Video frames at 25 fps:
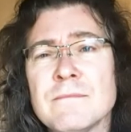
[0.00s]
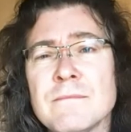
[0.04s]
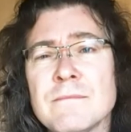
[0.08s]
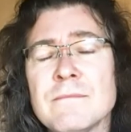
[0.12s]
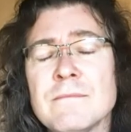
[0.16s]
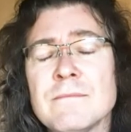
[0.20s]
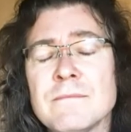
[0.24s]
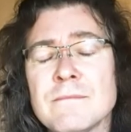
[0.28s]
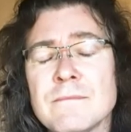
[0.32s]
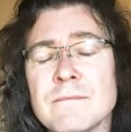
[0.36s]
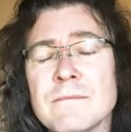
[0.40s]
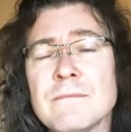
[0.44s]

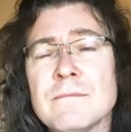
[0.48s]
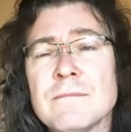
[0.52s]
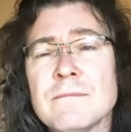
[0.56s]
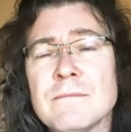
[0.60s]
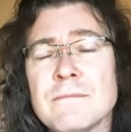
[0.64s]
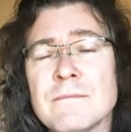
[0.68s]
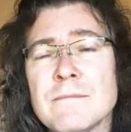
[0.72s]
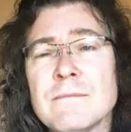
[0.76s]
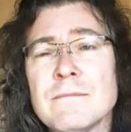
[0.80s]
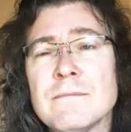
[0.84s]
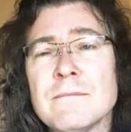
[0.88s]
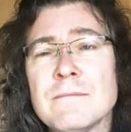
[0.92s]

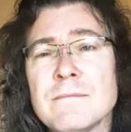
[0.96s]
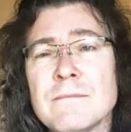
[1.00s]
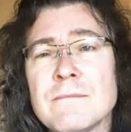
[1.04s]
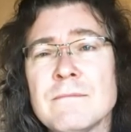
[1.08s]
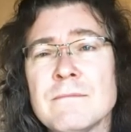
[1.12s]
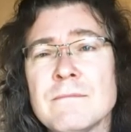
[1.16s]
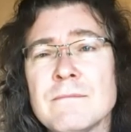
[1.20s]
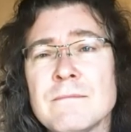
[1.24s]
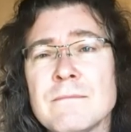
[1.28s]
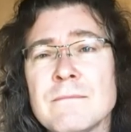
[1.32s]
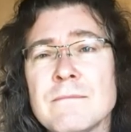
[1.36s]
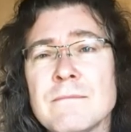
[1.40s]

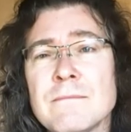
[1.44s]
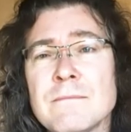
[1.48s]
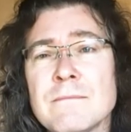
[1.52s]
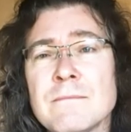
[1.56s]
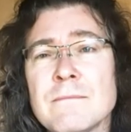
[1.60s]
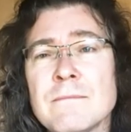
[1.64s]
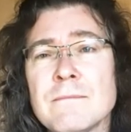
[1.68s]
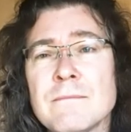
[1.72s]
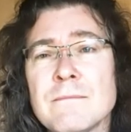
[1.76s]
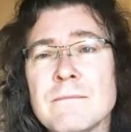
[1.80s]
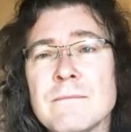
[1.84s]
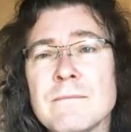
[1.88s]

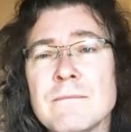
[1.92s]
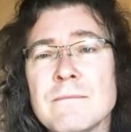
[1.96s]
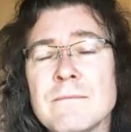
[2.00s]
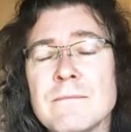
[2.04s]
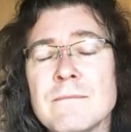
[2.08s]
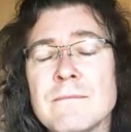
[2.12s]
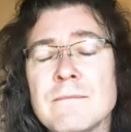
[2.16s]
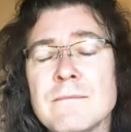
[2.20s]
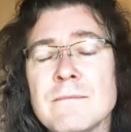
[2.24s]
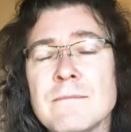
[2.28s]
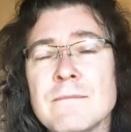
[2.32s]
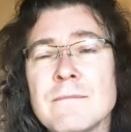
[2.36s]

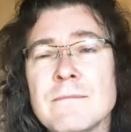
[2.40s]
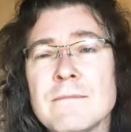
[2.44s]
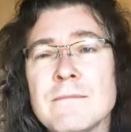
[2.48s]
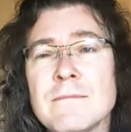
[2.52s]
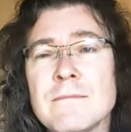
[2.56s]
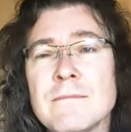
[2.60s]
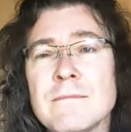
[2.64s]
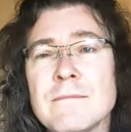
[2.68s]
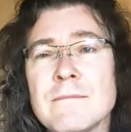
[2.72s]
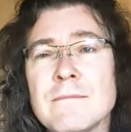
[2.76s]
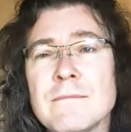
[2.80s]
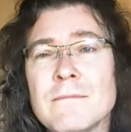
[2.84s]

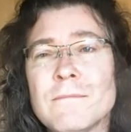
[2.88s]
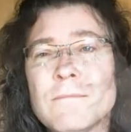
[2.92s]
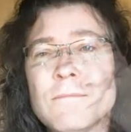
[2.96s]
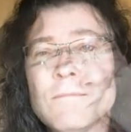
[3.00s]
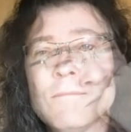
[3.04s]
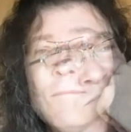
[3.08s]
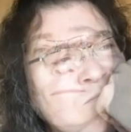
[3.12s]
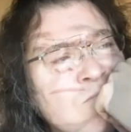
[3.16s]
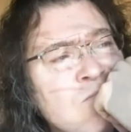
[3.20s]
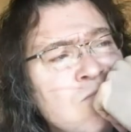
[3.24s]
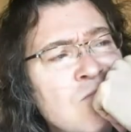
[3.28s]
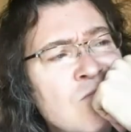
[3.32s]

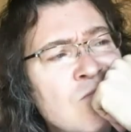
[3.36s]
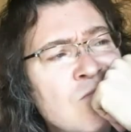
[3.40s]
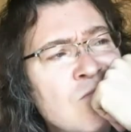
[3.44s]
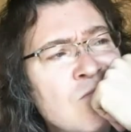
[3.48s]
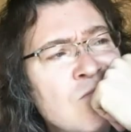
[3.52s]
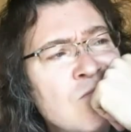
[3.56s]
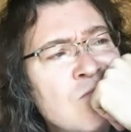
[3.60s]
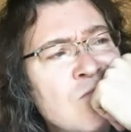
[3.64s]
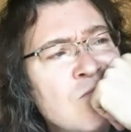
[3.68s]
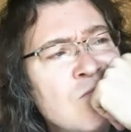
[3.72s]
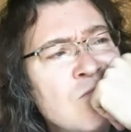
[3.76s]
No one is speaking in this clip.